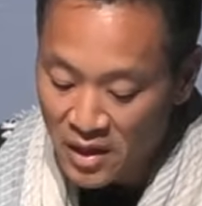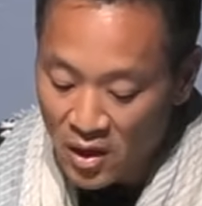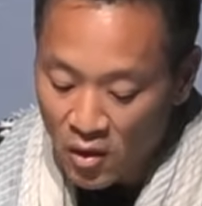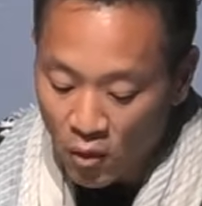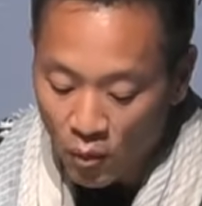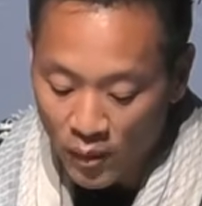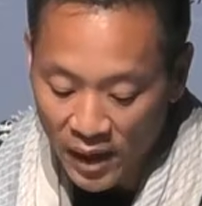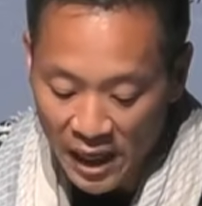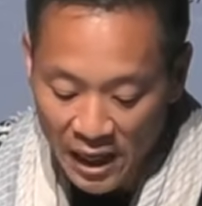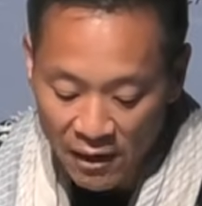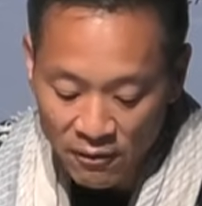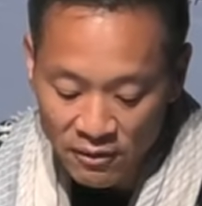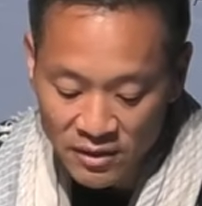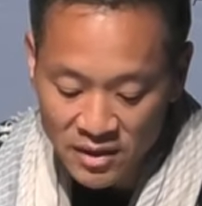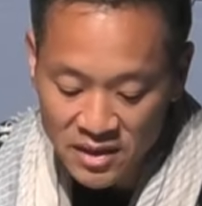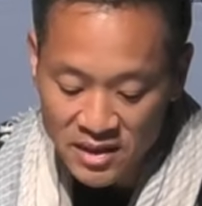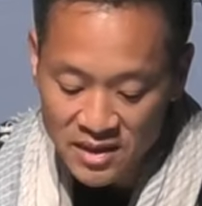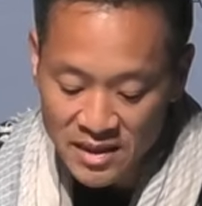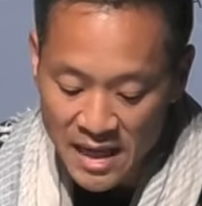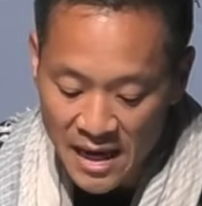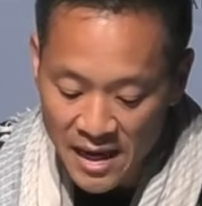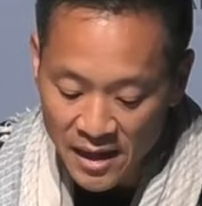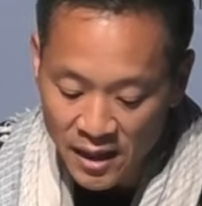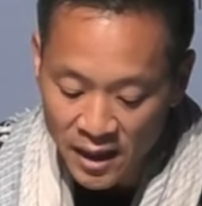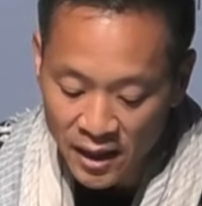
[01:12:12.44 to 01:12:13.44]
When I was
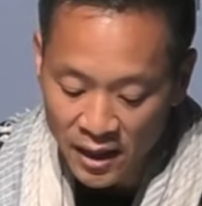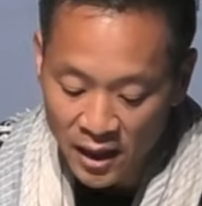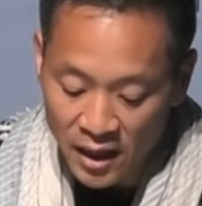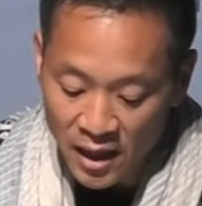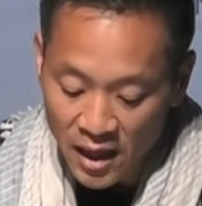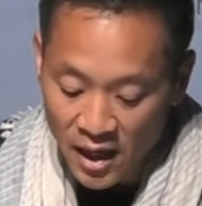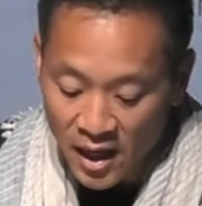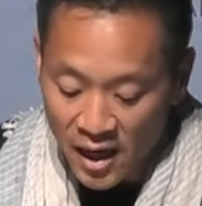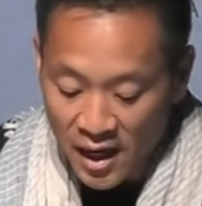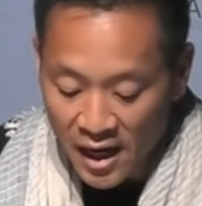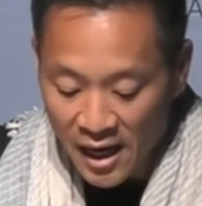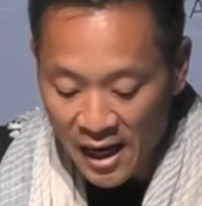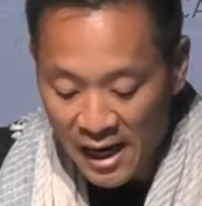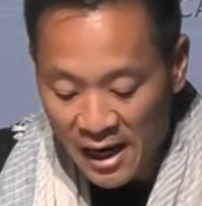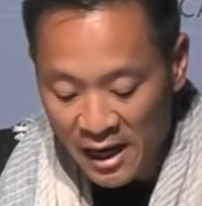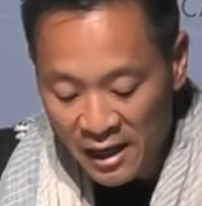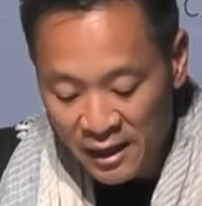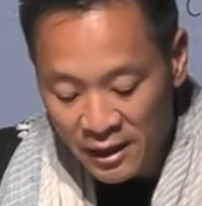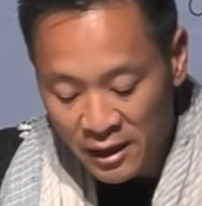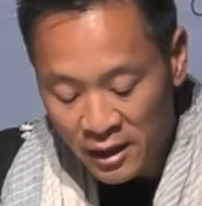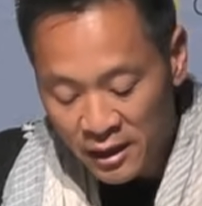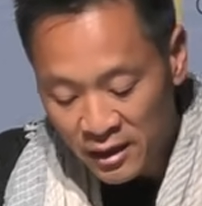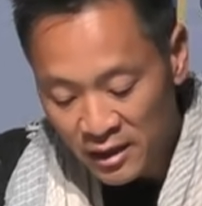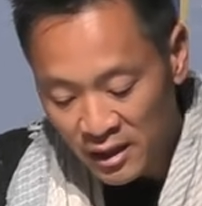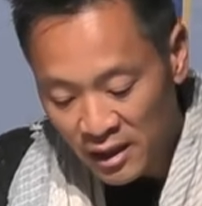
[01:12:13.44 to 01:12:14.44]
standing
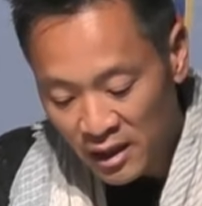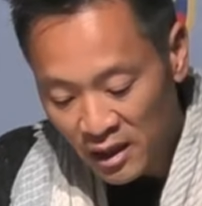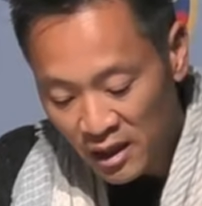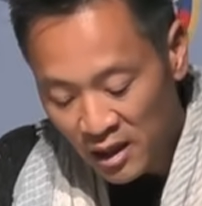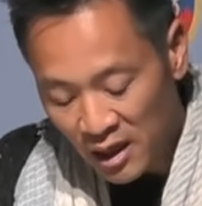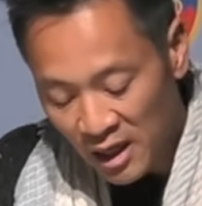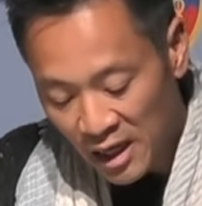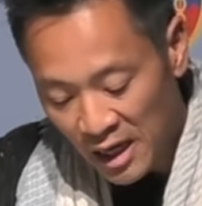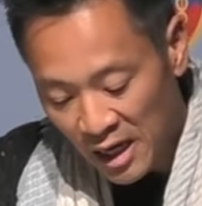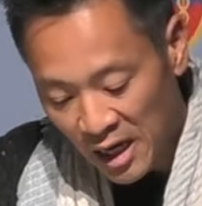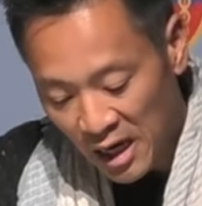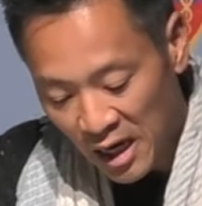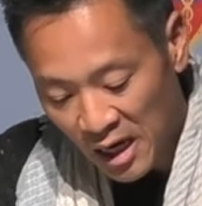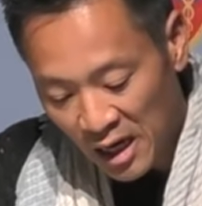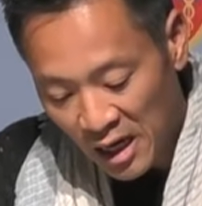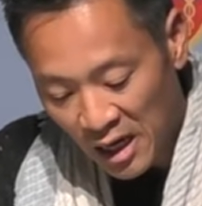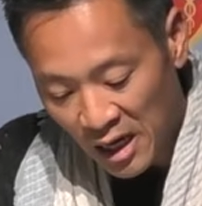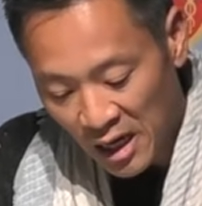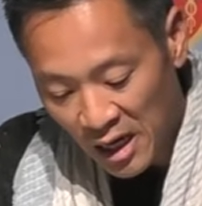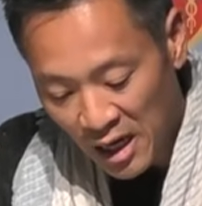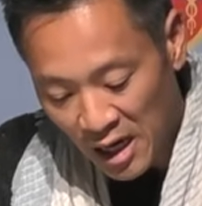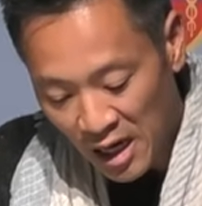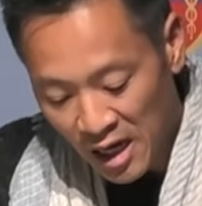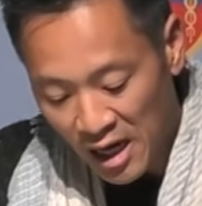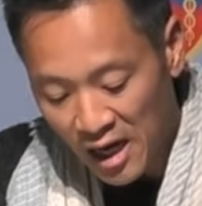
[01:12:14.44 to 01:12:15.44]
at the, uh,
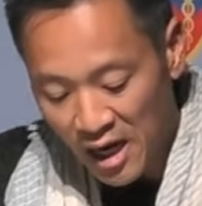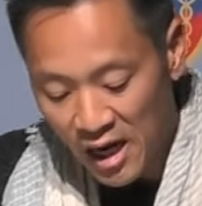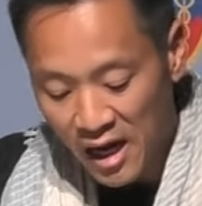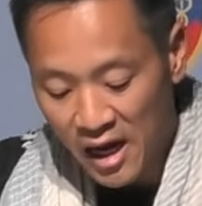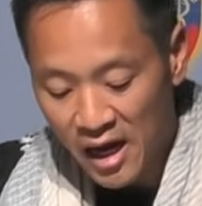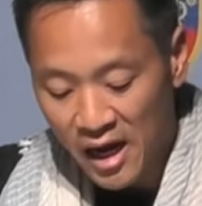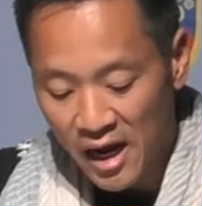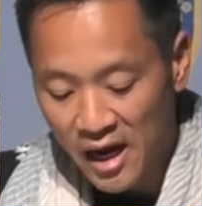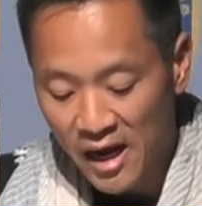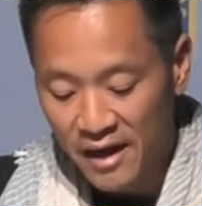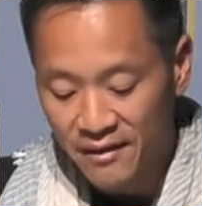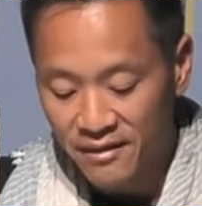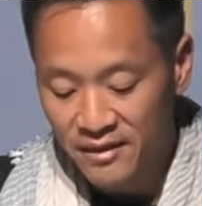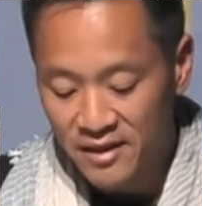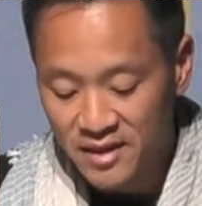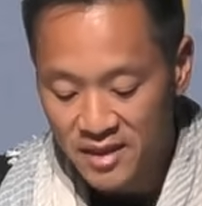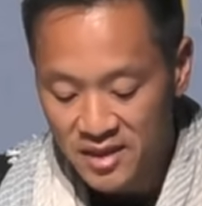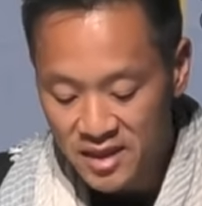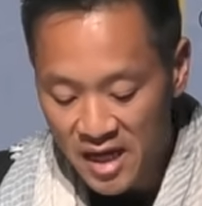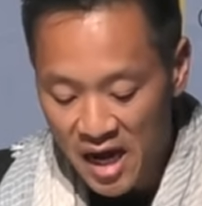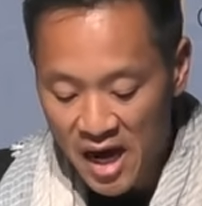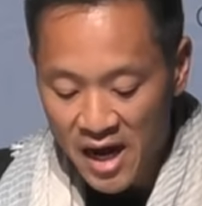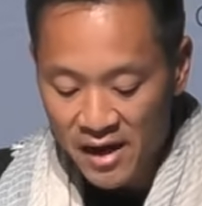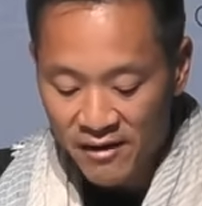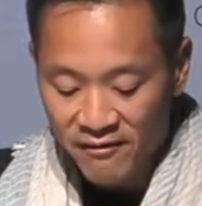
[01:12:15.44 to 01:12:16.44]
at the
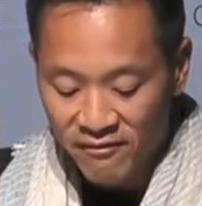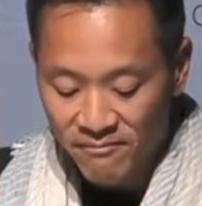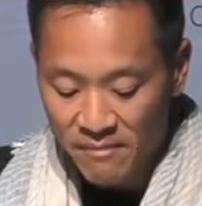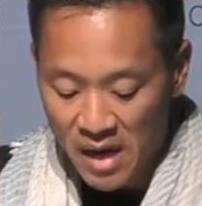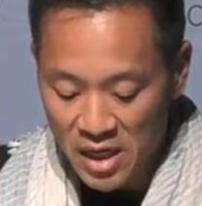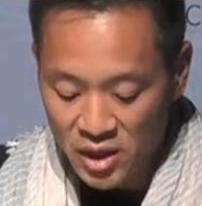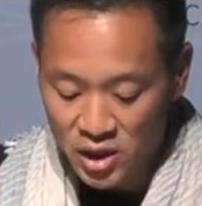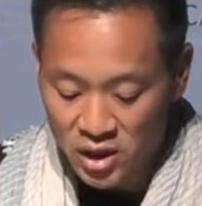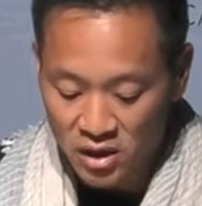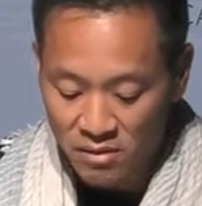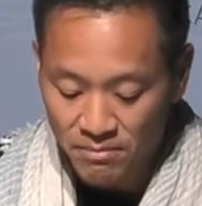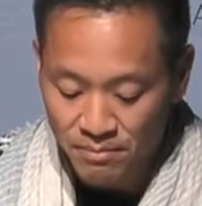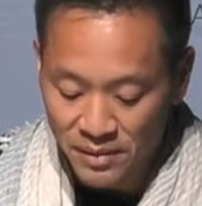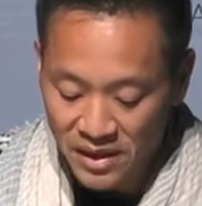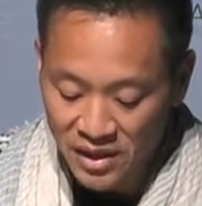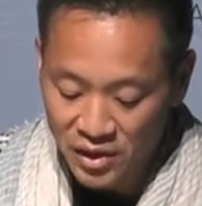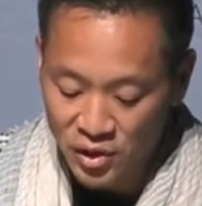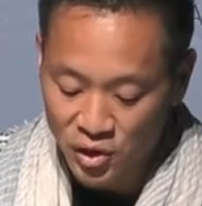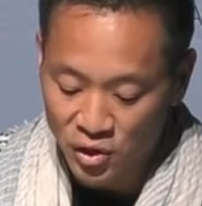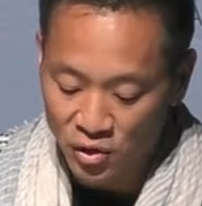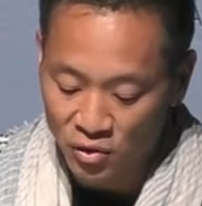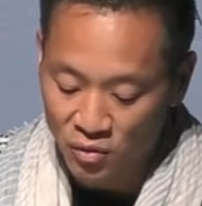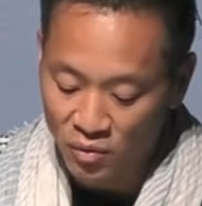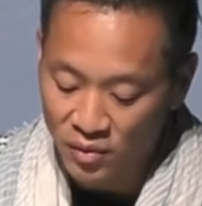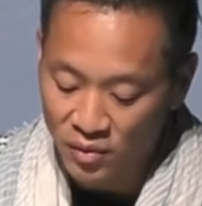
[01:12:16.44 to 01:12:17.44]
side of Machu Picchu